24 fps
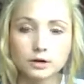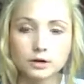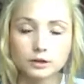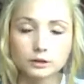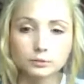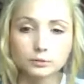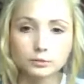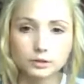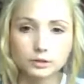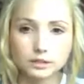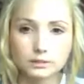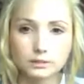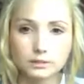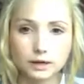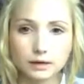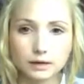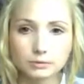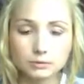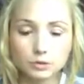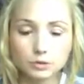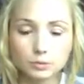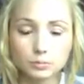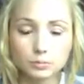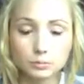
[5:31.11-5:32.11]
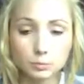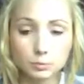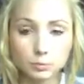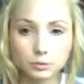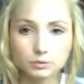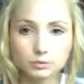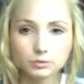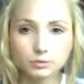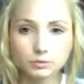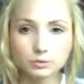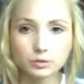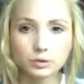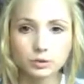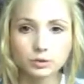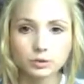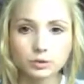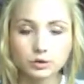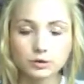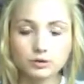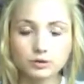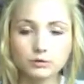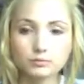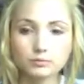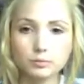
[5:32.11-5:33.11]
you want to be able to move the
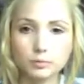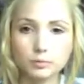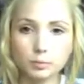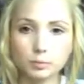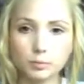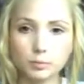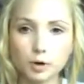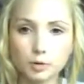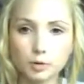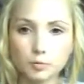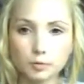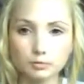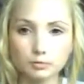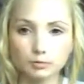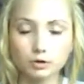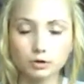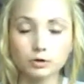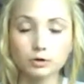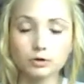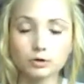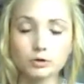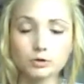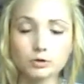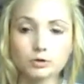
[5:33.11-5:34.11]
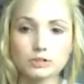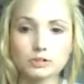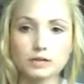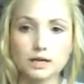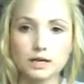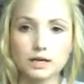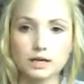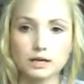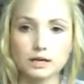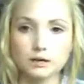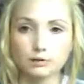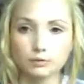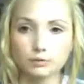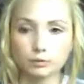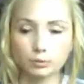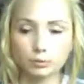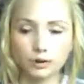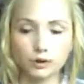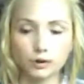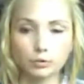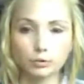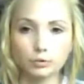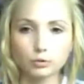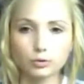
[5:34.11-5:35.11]
mucus from the bottom of your lungs
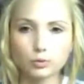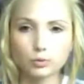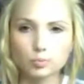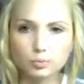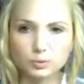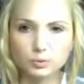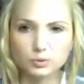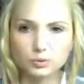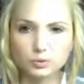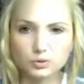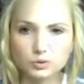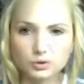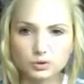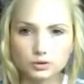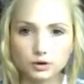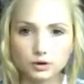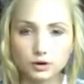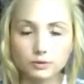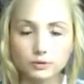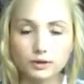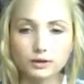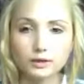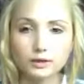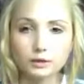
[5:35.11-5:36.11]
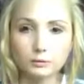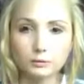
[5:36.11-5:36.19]
where all the bugs are growing.